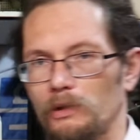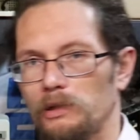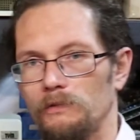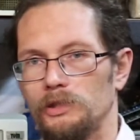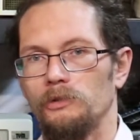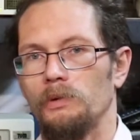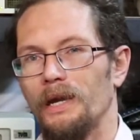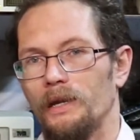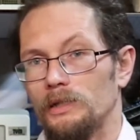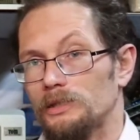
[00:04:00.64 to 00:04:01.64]
doing YouTube,
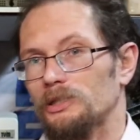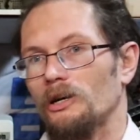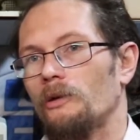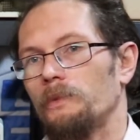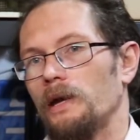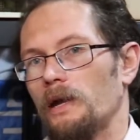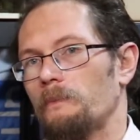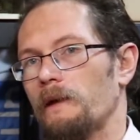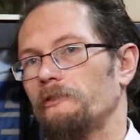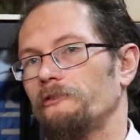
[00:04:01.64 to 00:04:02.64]
and it is just a hobby, and
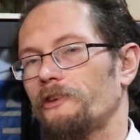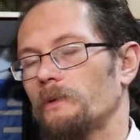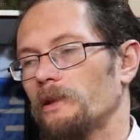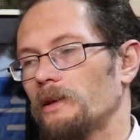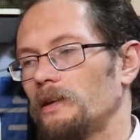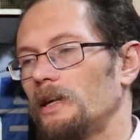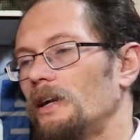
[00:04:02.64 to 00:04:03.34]
I'm having fun with it.